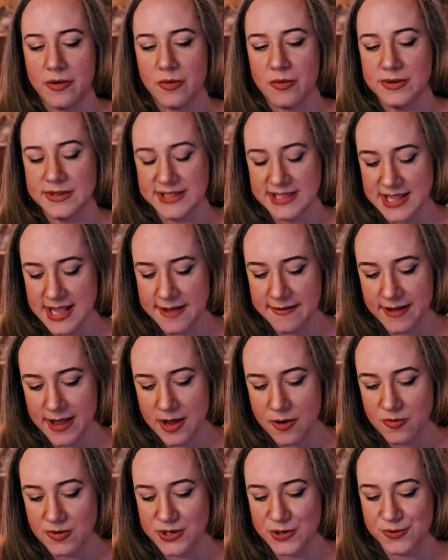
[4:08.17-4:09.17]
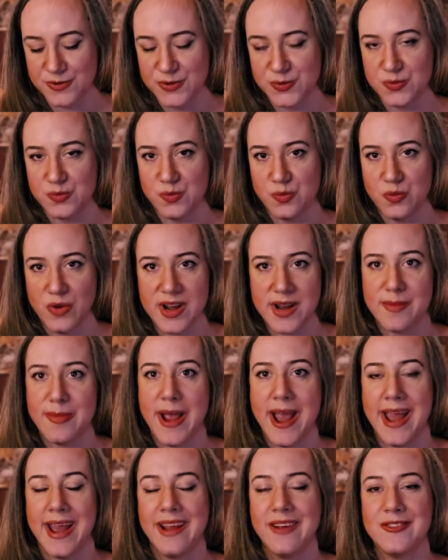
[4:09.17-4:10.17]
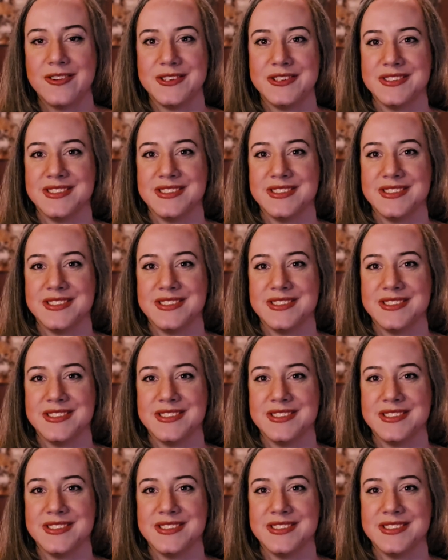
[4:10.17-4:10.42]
was living, which was Winnipeg,